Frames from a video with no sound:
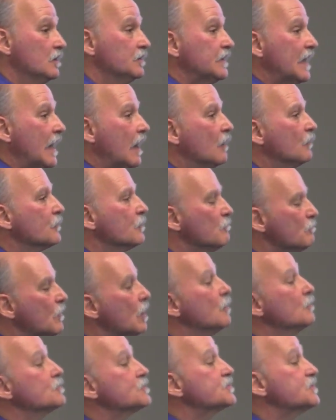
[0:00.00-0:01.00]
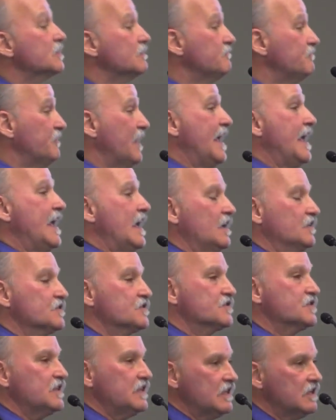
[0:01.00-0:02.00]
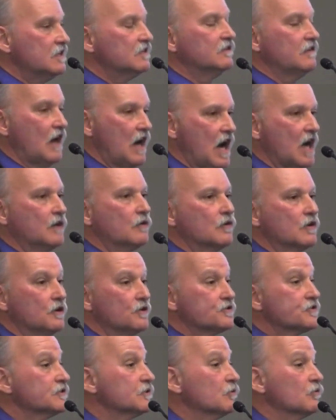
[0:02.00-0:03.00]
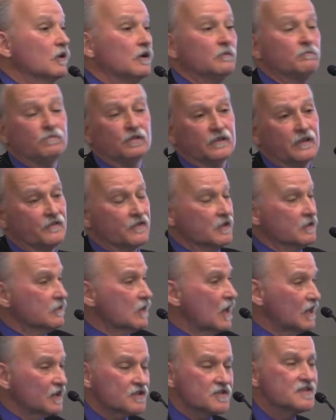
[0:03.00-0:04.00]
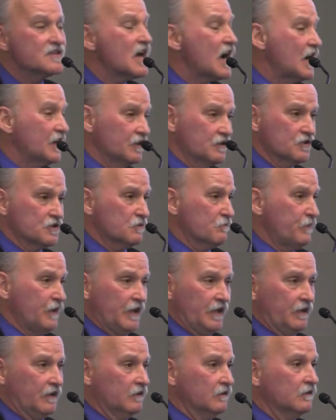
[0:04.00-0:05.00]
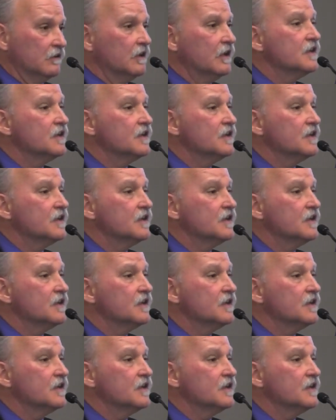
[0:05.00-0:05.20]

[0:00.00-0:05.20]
Now, the most advanced eel aquaculture in the world, believe it or not, is not in Japan.